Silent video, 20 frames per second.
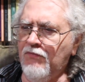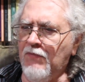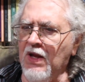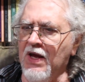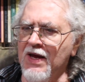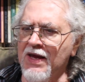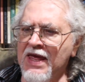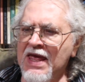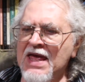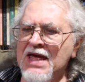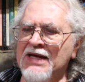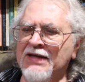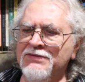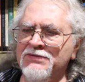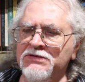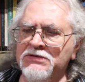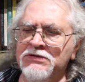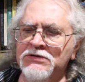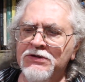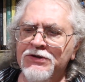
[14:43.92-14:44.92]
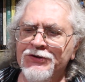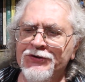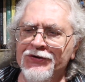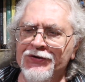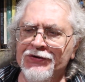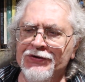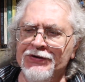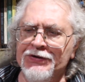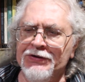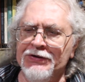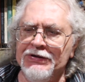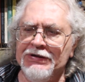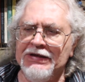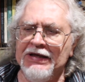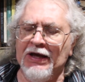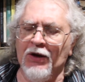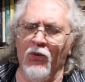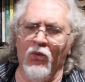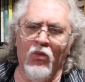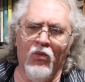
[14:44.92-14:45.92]
again,
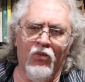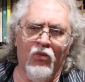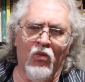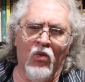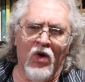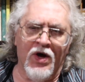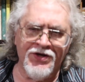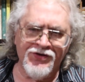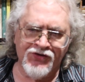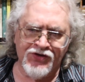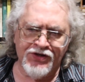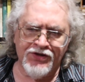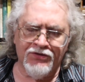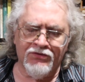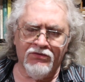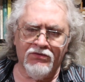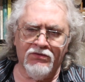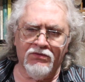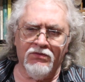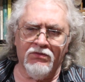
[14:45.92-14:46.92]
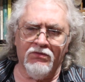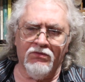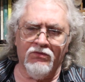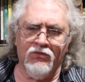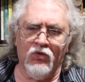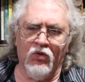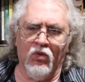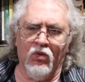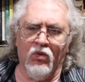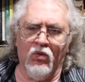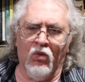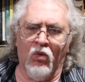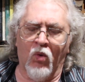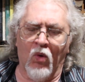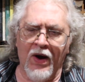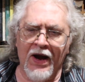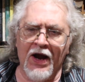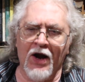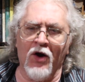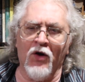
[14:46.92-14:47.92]
it wasn't
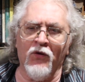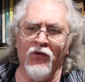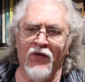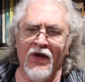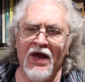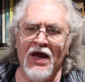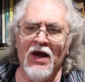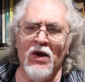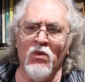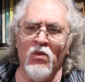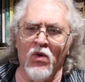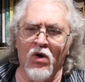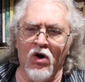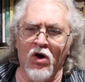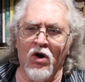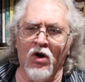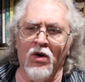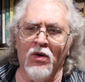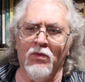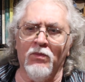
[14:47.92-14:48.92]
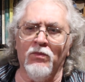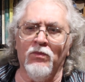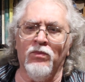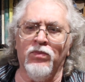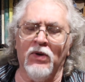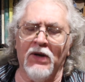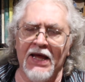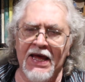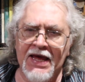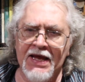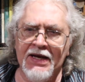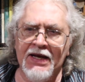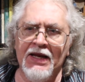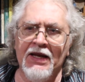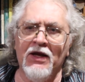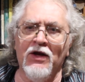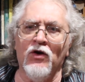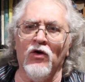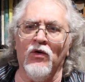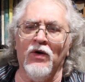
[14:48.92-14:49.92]
where they were
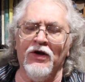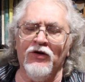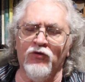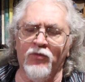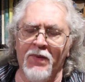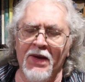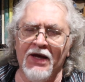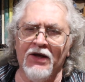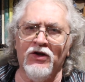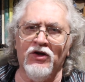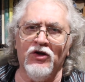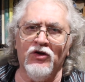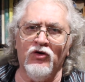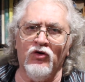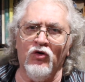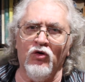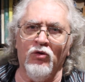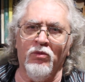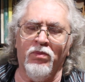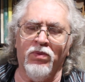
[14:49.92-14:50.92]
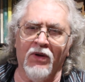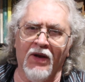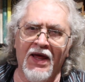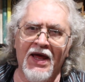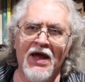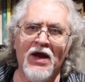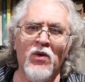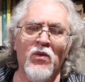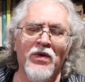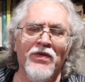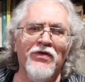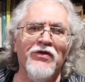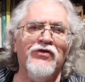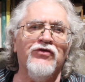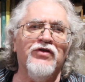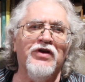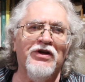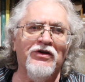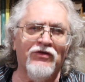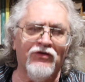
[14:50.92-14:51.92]
planning or expected to play when the
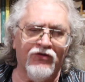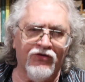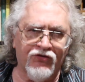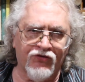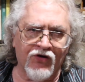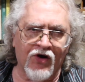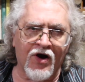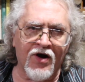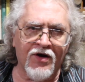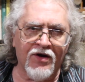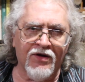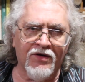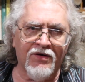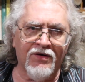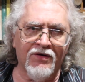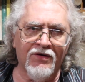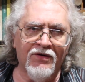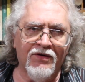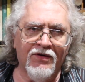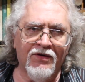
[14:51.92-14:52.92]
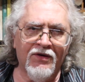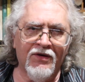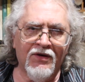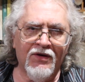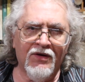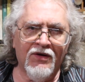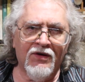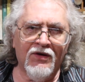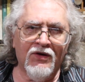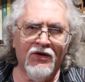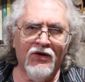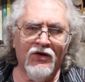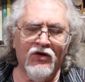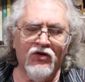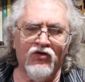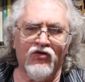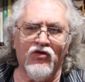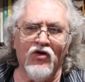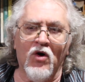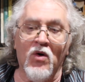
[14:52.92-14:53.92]
season started.
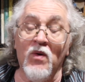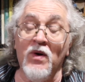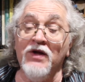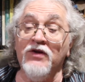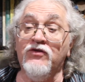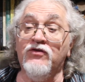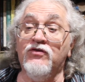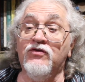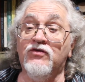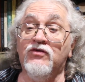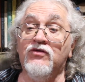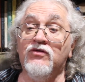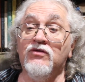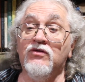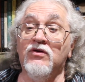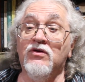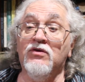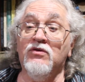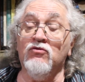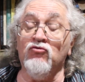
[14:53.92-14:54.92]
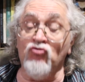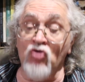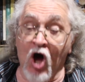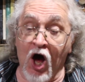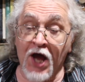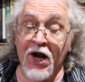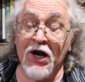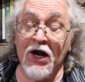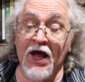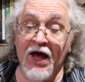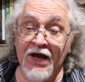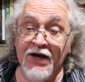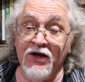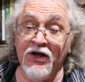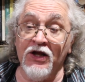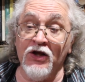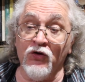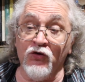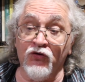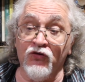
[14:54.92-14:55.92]
So it's not an
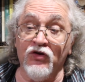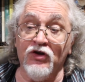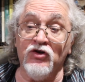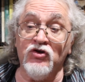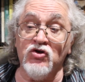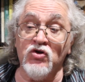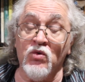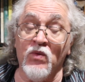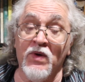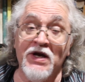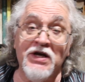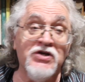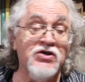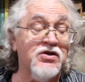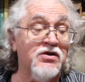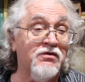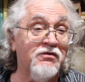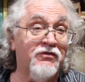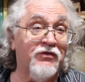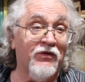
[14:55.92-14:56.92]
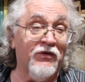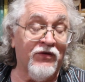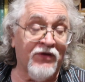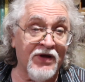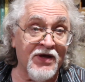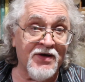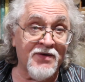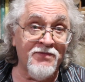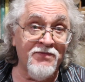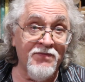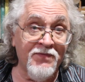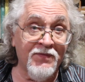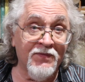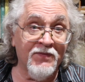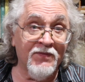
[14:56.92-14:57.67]
ideal situation for them.